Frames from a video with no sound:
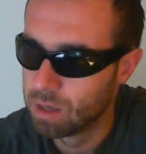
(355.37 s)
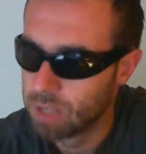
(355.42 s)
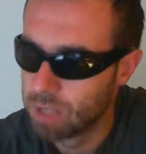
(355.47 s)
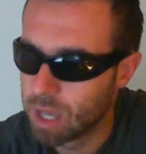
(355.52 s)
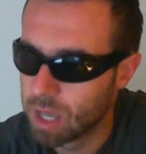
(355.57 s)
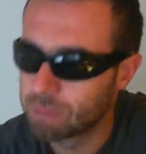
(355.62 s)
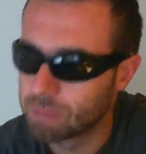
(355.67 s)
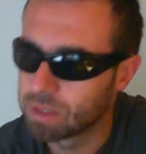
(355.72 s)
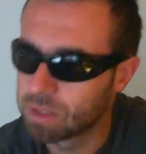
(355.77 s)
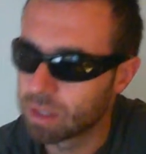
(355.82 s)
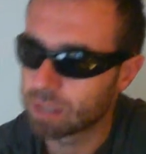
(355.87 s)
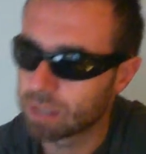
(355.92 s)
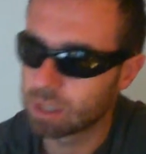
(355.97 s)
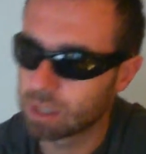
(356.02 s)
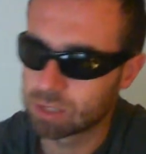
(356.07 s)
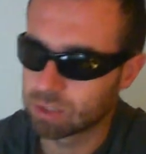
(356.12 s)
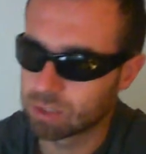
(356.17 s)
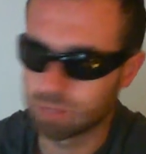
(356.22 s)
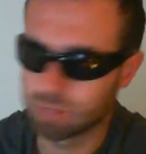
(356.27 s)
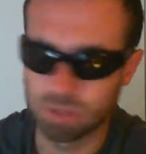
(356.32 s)
I
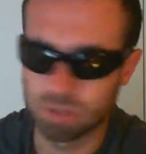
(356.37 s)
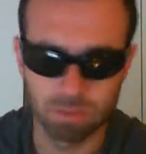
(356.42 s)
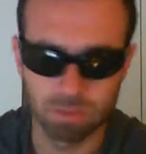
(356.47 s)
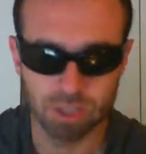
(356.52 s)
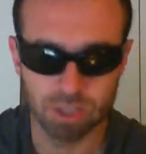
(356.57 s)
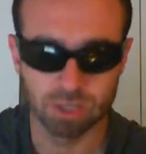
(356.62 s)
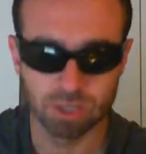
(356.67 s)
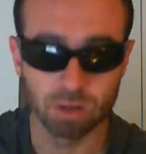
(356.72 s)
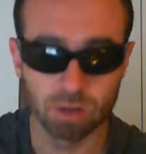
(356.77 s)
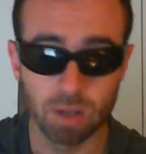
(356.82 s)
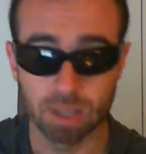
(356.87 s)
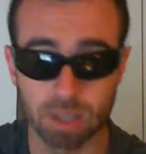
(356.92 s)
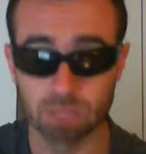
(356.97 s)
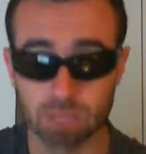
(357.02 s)
saw someone mention online,